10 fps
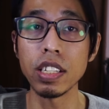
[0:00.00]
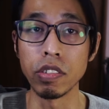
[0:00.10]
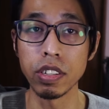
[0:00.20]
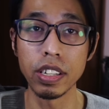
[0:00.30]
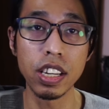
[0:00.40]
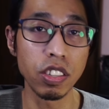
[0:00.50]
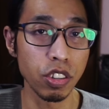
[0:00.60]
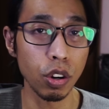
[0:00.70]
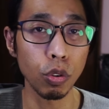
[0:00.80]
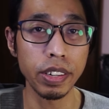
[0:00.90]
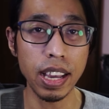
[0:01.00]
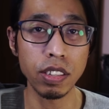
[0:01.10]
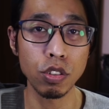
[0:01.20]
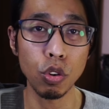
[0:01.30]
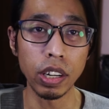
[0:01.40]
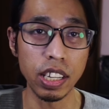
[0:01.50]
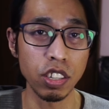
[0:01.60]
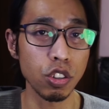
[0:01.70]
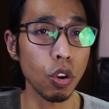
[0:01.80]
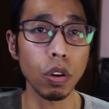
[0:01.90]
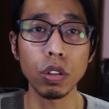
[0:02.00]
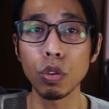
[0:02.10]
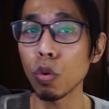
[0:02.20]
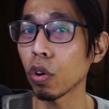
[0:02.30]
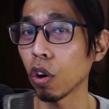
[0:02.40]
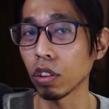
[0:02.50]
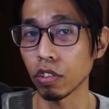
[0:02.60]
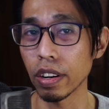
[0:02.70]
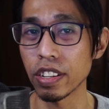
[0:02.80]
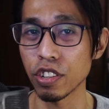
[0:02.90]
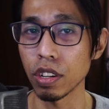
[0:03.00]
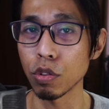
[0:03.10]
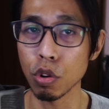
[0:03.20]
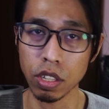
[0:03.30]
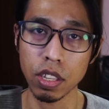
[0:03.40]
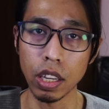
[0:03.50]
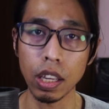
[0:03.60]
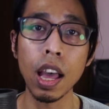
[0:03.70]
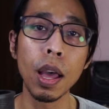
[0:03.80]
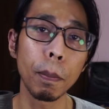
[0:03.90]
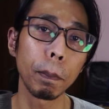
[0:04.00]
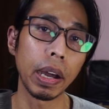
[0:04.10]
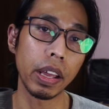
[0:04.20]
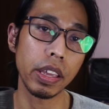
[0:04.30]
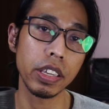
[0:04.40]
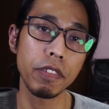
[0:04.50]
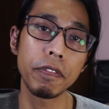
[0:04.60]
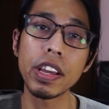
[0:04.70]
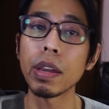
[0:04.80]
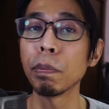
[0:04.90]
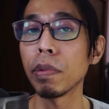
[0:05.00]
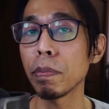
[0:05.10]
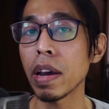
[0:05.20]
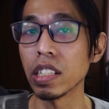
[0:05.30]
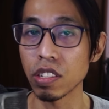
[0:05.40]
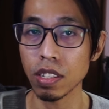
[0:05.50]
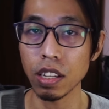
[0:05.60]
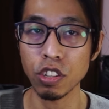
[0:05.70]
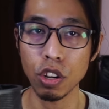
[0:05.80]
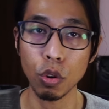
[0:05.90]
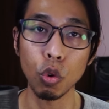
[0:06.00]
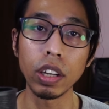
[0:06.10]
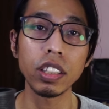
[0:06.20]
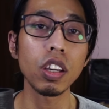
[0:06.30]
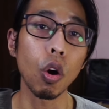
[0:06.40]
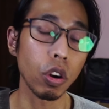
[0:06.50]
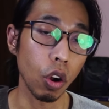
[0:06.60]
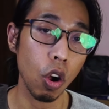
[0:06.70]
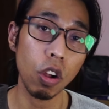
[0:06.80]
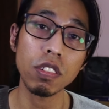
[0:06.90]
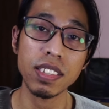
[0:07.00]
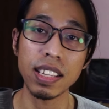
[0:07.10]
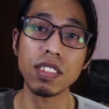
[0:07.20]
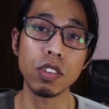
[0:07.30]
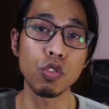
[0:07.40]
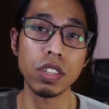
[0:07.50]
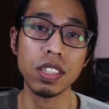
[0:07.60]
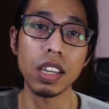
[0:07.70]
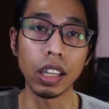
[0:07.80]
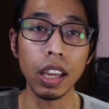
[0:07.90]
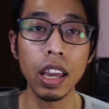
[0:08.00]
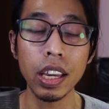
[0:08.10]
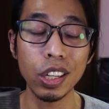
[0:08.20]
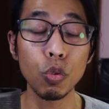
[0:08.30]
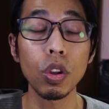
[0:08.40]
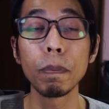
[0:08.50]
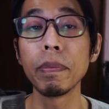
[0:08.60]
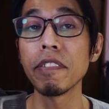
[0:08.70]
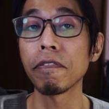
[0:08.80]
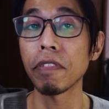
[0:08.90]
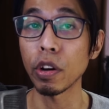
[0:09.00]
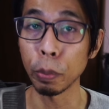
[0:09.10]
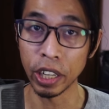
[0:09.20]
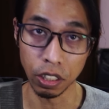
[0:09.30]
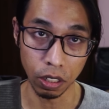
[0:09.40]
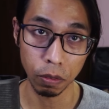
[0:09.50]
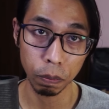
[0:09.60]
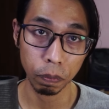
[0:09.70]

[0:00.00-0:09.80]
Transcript: is near zero dead zone is not good on traditional joystick, but if they implement such quality on Hall sensor joystick, it will be phenomenal.